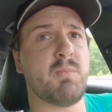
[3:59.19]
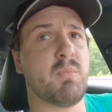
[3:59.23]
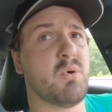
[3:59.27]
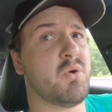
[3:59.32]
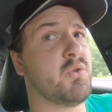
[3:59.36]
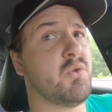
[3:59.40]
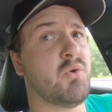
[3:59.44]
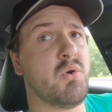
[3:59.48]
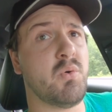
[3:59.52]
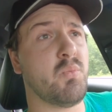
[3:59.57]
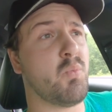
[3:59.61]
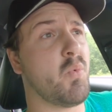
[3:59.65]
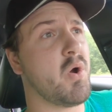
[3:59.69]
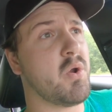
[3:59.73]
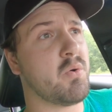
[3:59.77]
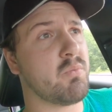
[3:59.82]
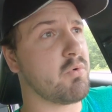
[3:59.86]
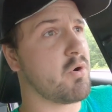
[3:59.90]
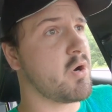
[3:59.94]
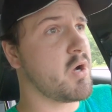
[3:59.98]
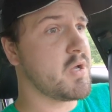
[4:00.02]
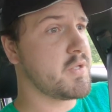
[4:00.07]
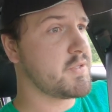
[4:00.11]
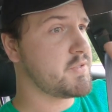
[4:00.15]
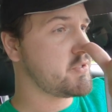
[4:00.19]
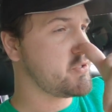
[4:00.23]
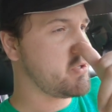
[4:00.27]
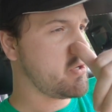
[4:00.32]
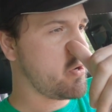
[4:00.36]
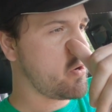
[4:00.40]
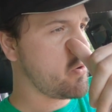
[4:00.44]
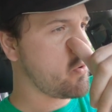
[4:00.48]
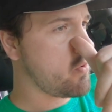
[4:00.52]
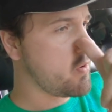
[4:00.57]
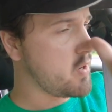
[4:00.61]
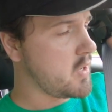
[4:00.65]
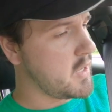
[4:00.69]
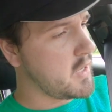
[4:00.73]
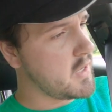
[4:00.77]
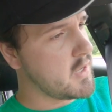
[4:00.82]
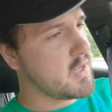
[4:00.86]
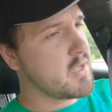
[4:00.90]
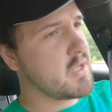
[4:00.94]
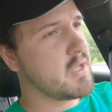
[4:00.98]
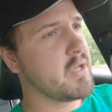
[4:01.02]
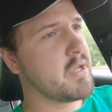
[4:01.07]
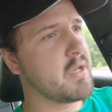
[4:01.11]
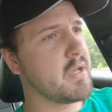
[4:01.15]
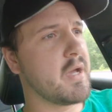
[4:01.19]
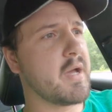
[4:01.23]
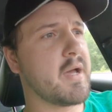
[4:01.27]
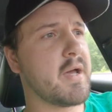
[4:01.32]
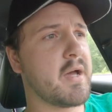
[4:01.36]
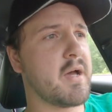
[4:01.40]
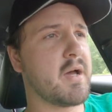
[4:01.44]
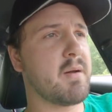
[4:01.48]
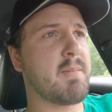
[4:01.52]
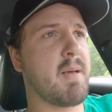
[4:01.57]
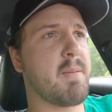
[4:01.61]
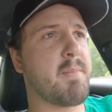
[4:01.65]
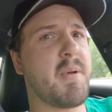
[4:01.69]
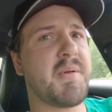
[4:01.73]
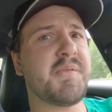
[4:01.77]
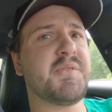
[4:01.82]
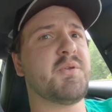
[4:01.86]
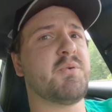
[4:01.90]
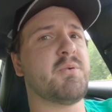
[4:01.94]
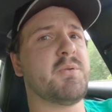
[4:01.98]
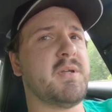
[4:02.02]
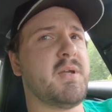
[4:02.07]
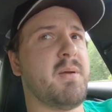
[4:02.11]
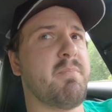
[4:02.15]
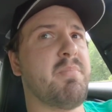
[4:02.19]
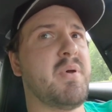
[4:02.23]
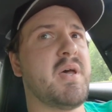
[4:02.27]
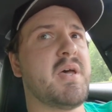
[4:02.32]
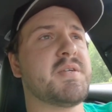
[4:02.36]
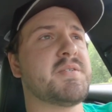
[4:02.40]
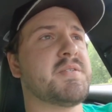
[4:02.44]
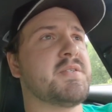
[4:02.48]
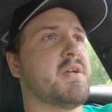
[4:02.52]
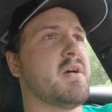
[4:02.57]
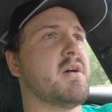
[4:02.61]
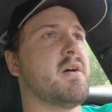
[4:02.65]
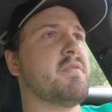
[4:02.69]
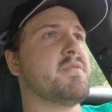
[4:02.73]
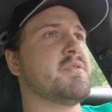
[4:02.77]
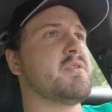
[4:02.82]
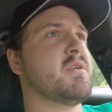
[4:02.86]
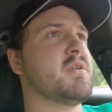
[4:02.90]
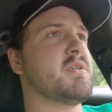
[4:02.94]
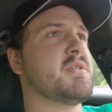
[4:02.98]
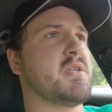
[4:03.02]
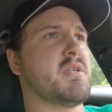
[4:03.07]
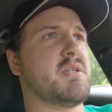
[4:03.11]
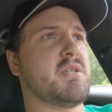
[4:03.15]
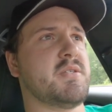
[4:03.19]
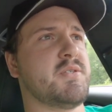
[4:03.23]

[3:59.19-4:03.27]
I'm only doing one run, so I'm not doing like a best of, so this